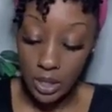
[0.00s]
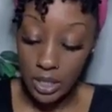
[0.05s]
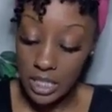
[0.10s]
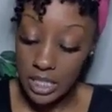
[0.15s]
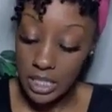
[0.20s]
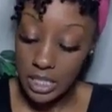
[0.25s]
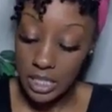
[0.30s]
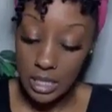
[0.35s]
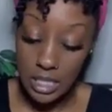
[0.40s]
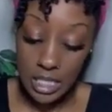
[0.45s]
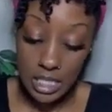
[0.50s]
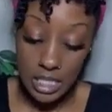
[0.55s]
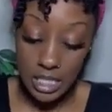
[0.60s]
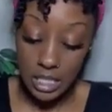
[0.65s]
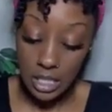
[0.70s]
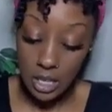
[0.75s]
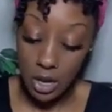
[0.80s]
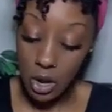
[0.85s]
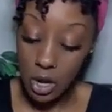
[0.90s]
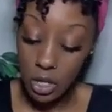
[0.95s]
This this the
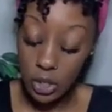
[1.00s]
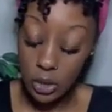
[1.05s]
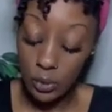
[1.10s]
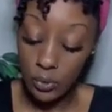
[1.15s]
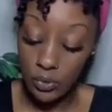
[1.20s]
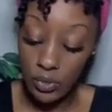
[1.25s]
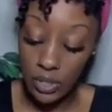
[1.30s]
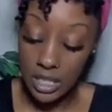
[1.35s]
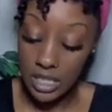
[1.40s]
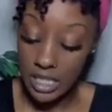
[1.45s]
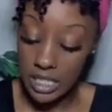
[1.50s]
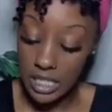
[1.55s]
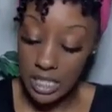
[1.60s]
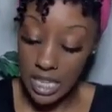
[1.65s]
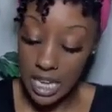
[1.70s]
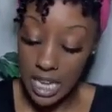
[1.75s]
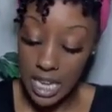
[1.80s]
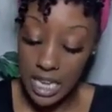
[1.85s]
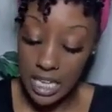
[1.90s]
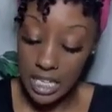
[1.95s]
card you finna, this the
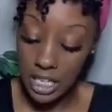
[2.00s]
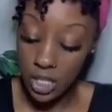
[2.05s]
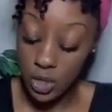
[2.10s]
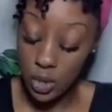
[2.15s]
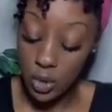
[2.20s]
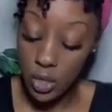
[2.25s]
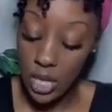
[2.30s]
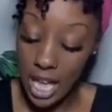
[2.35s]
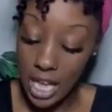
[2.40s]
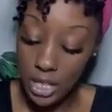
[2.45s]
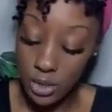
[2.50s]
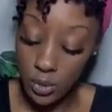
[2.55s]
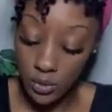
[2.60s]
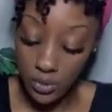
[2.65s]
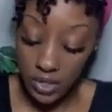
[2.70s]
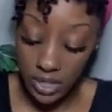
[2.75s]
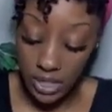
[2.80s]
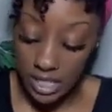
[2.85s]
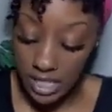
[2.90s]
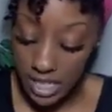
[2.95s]
hand that you got you
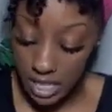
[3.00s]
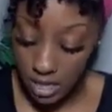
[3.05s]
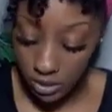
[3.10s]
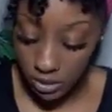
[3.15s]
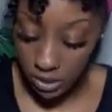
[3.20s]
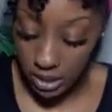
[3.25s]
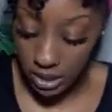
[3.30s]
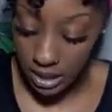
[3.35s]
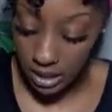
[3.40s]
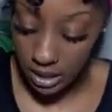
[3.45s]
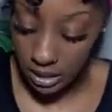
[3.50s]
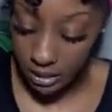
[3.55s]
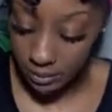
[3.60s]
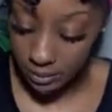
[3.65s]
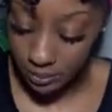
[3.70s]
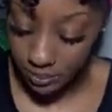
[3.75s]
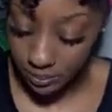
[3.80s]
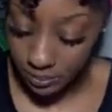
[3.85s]
finna dealt in.